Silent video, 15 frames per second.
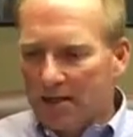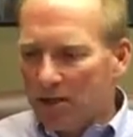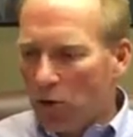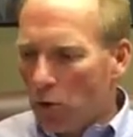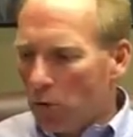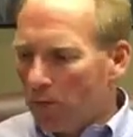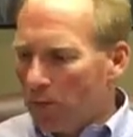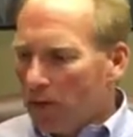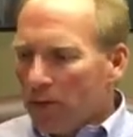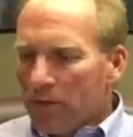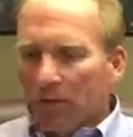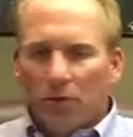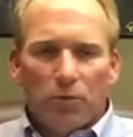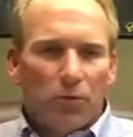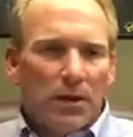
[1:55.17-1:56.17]
So
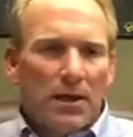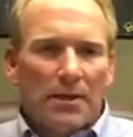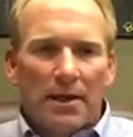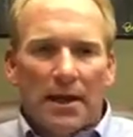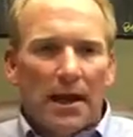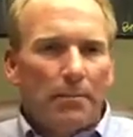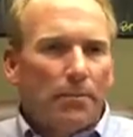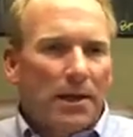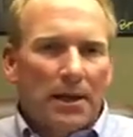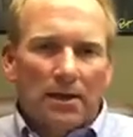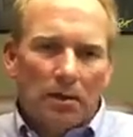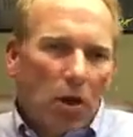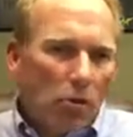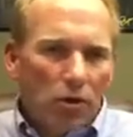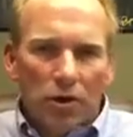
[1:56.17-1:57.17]
the three that I
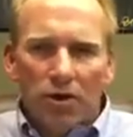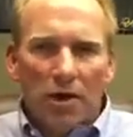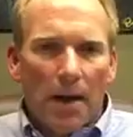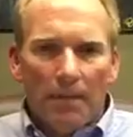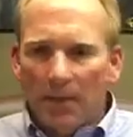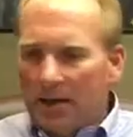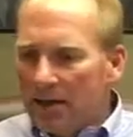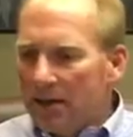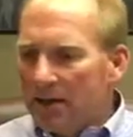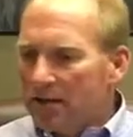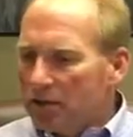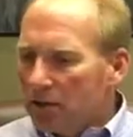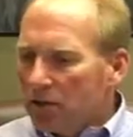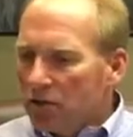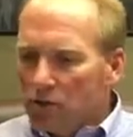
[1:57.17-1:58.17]
picked, all good companies,